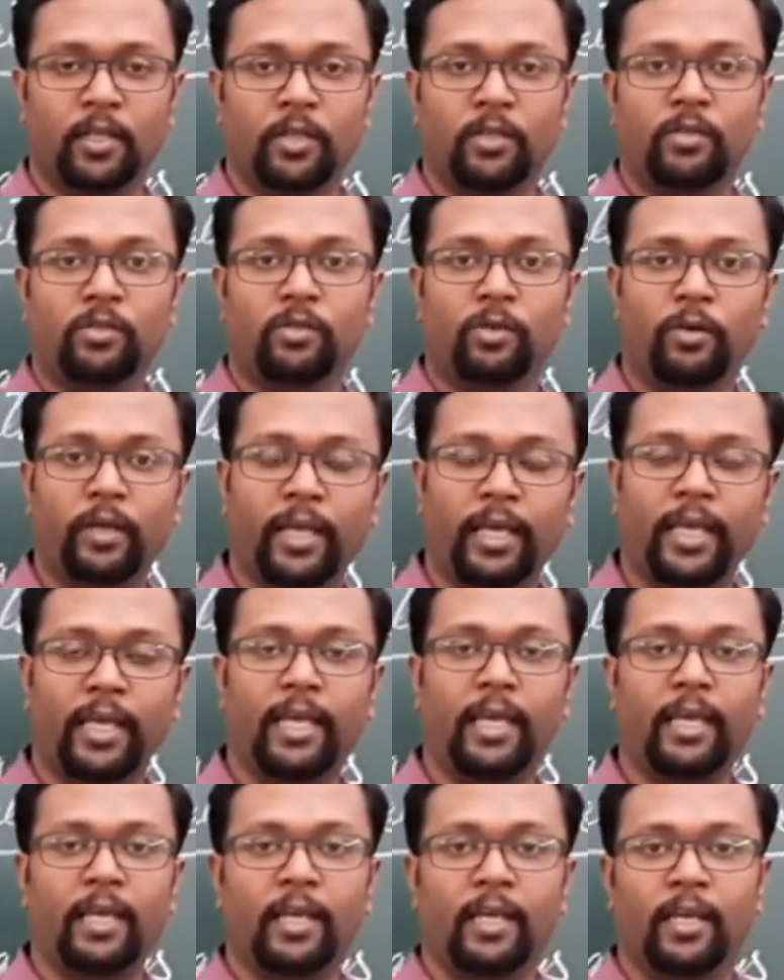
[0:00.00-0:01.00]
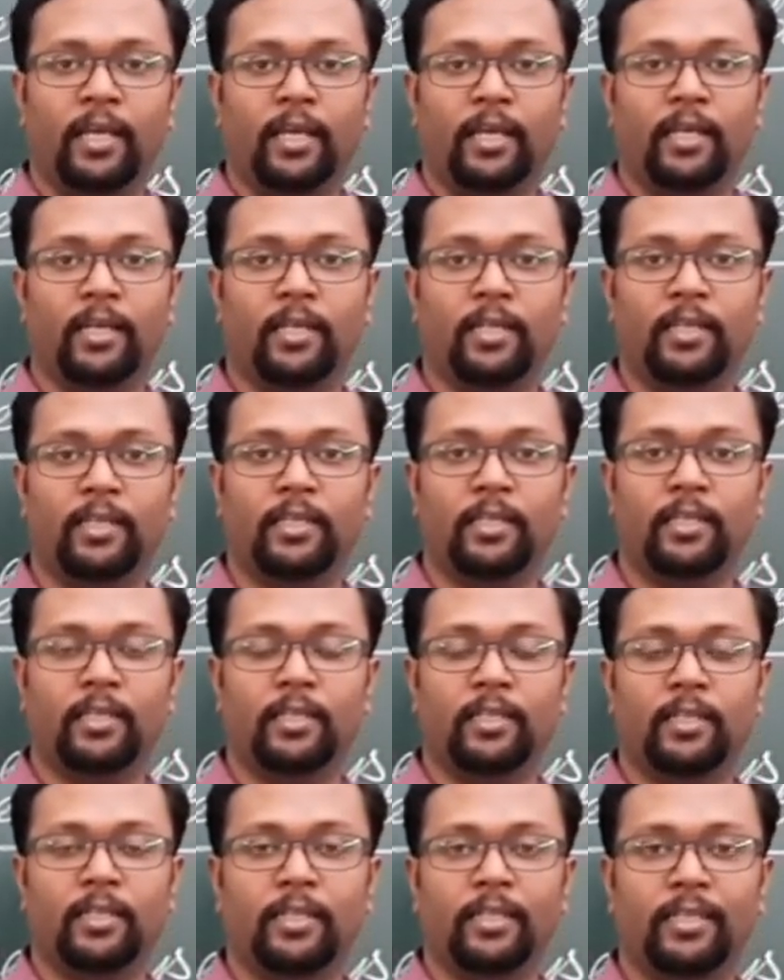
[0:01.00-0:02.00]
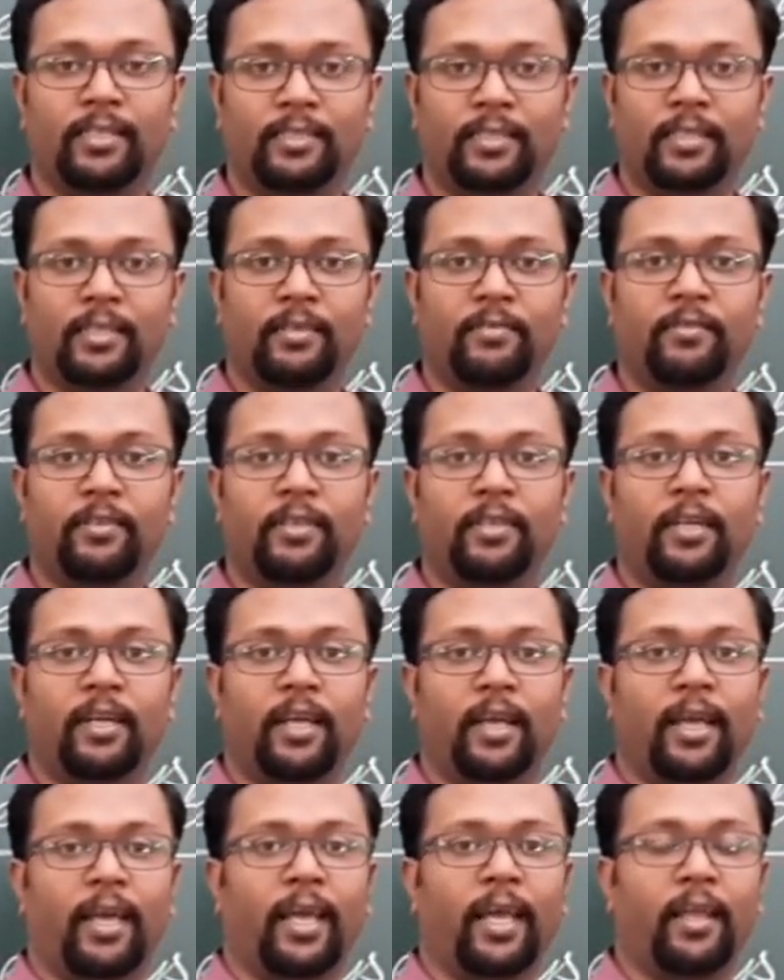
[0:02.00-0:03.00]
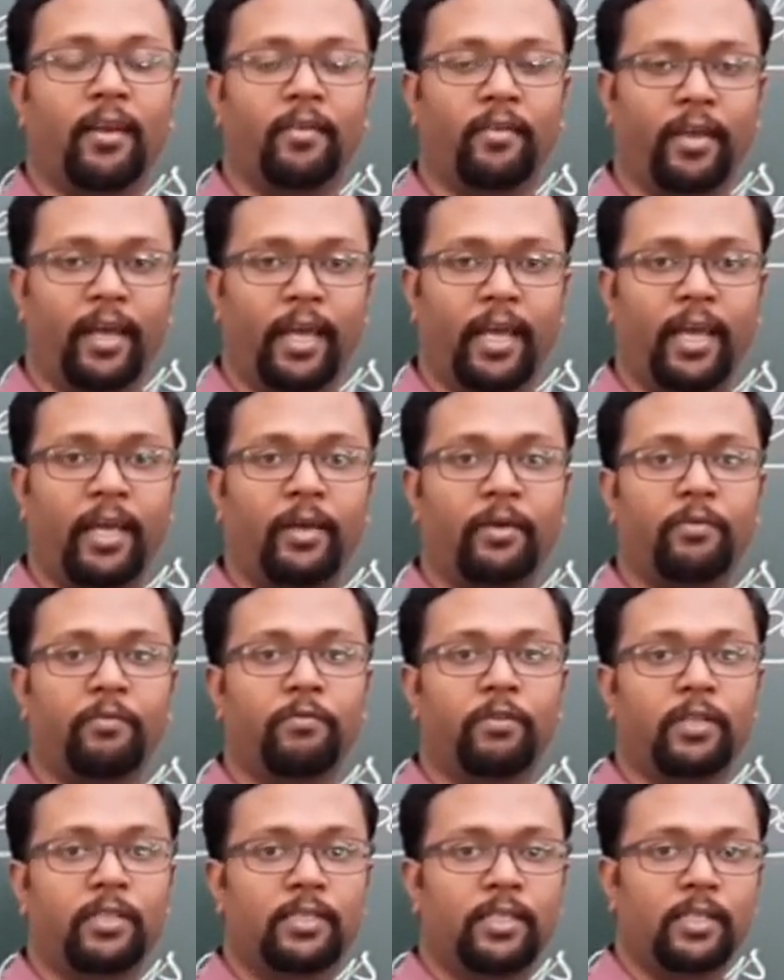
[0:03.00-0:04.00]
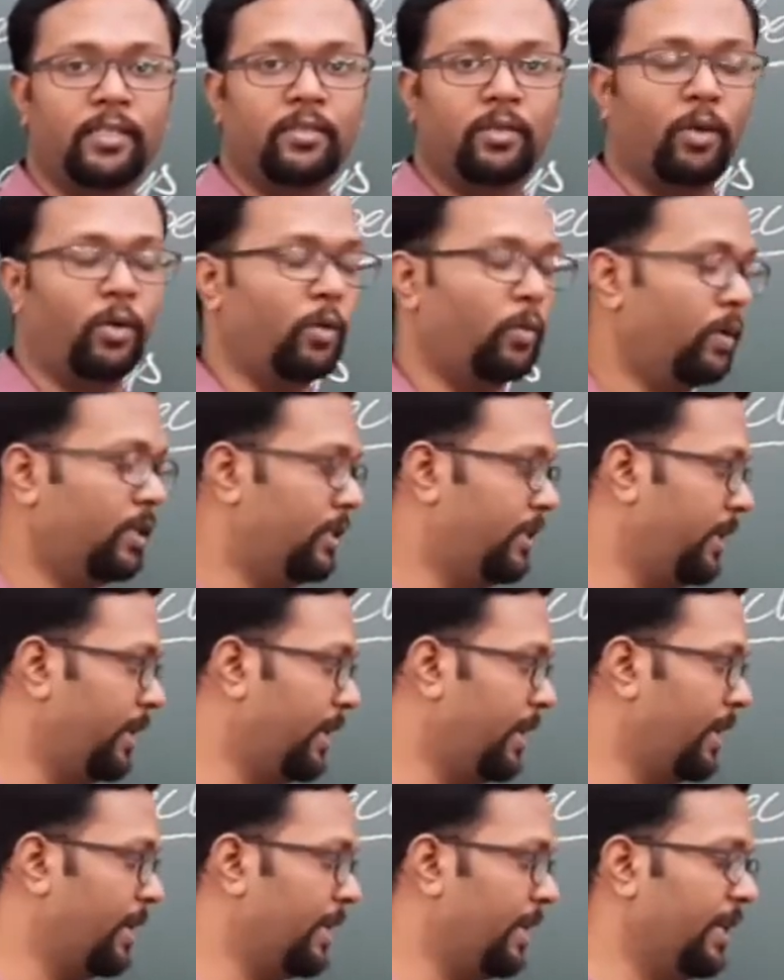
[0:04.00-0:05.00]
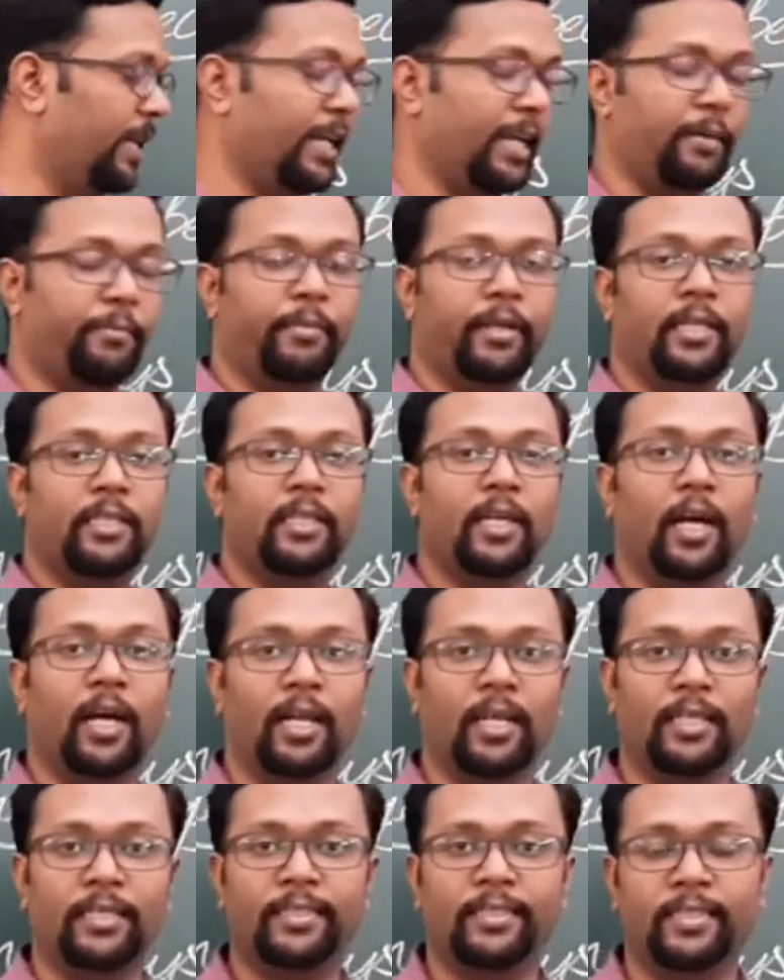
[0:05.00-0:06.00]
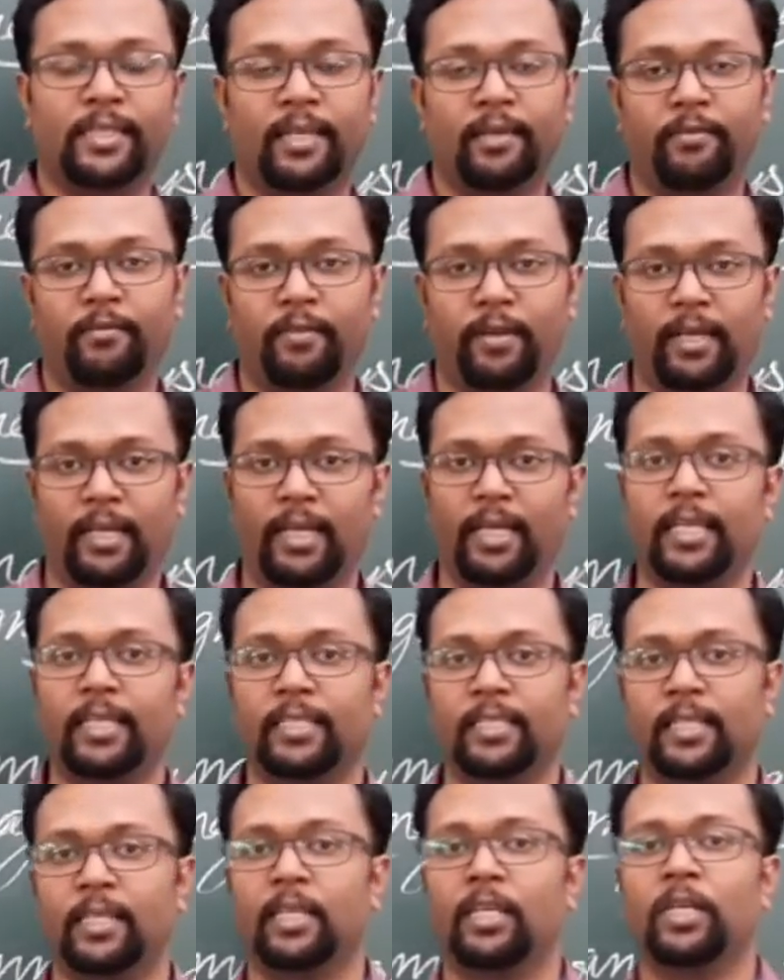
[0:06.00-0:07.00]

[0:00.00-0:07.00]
So he discovered a ray which is over there, and he named it ultraviolet,